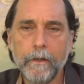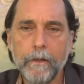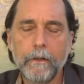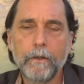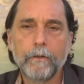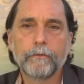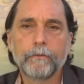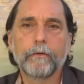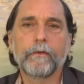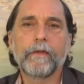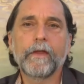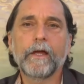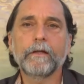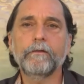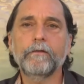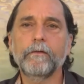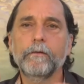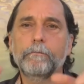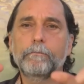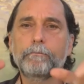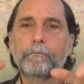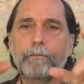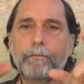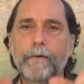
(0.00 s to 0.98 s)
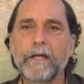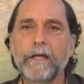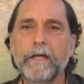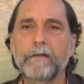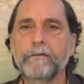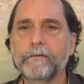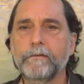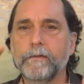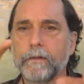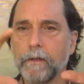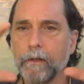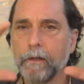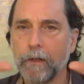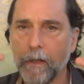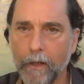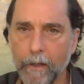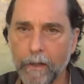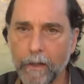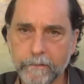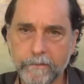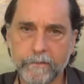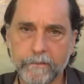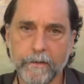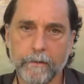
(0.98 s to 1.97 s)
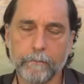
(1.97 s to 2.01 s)
So that's the basic
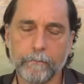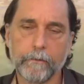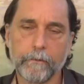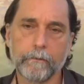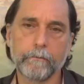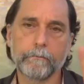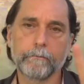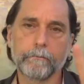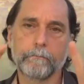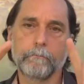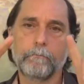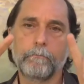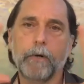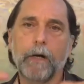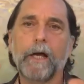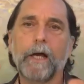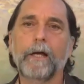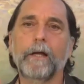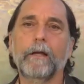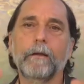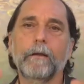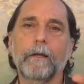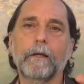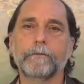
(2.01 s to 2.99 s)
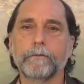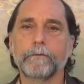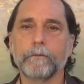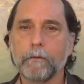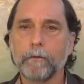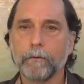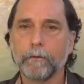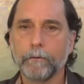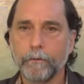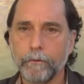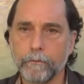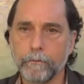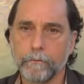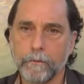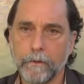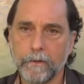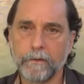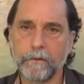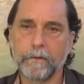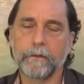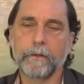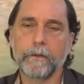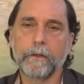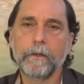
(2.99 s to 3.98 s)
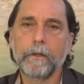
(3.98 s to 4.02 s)
concept of biological
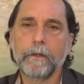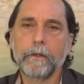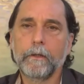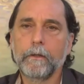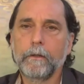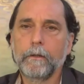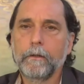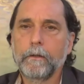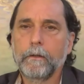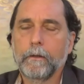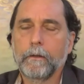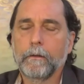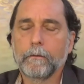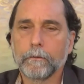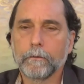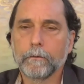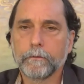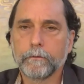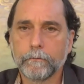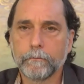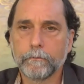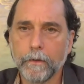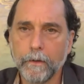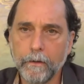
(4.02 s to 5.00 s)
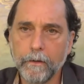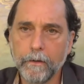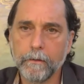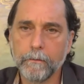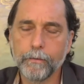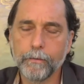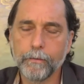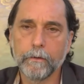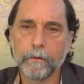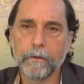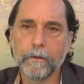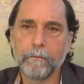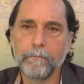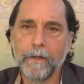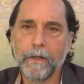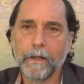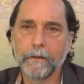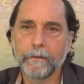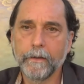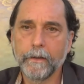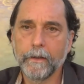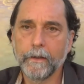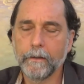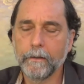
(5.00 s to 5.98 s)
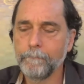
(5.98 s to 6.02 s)
unity. And what's really important about
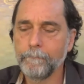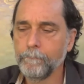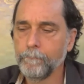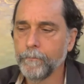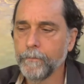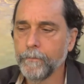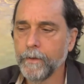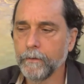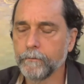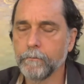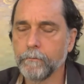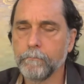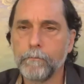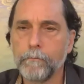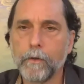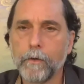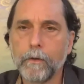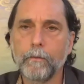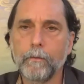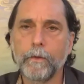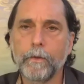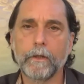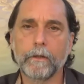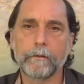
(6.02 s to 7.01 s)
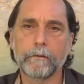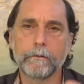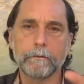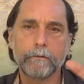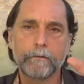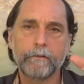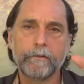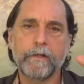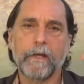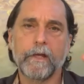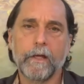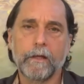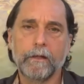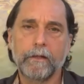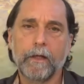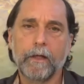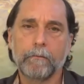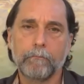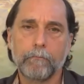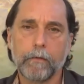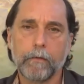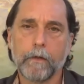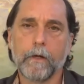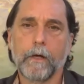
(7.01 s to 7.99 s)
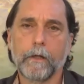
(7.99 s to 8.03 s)
that is the more we understand
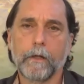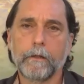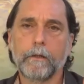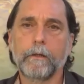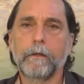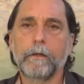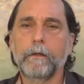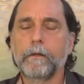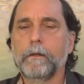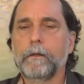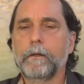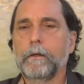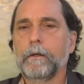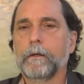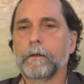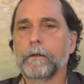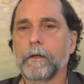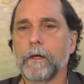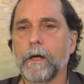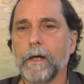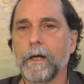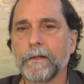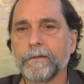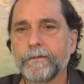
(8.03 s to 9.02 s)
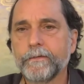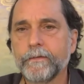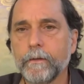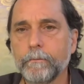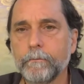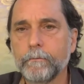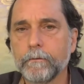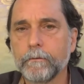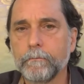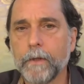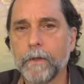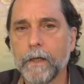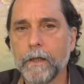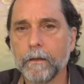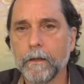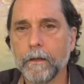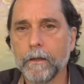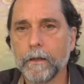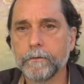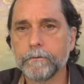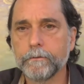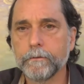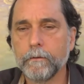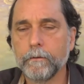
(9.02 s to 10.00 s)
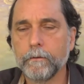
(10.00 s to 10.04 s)
that broader concept of
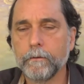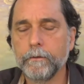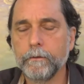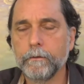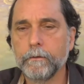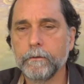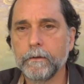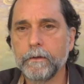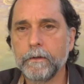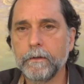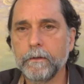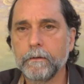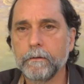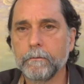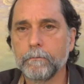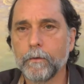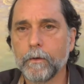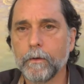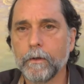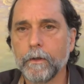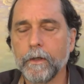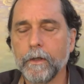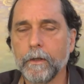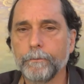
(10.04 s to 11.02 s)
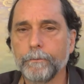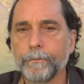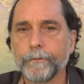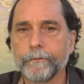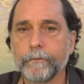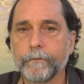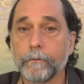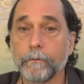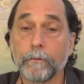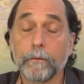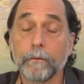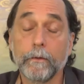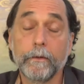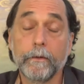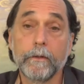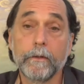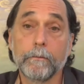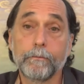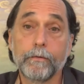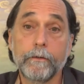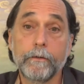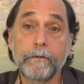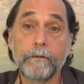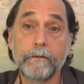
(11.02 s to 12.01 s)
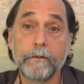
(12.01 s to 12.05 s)
biological unity, the more it helps us to really
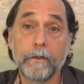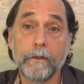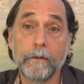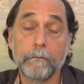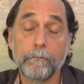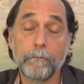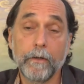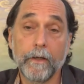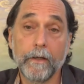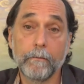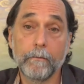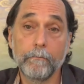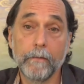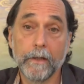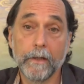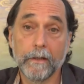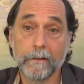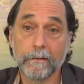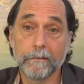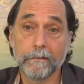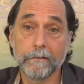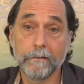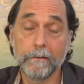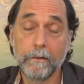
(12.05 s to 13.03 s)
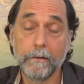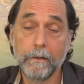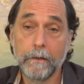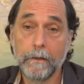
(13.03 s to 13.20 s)
appreciate plant medicine.